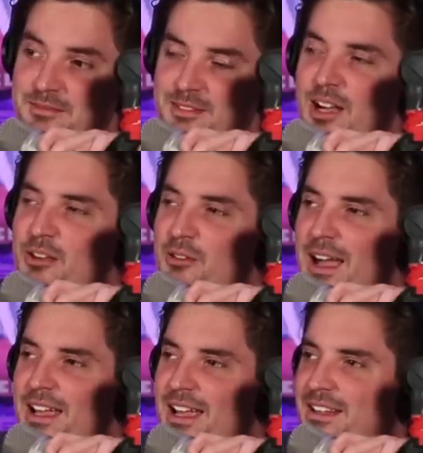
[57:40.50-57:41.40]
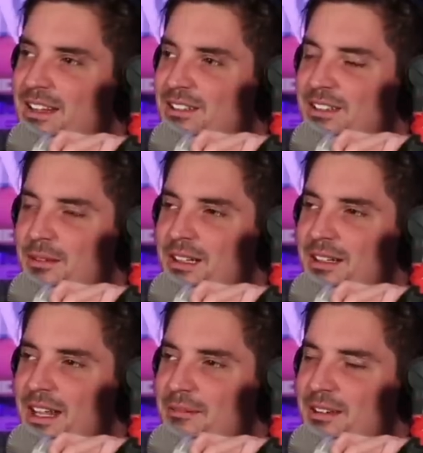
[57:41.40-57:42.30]
No, I, I- there's
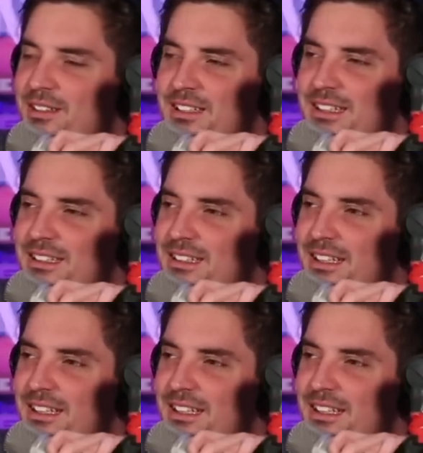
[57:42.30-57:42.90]
something. Yeah, but there's like.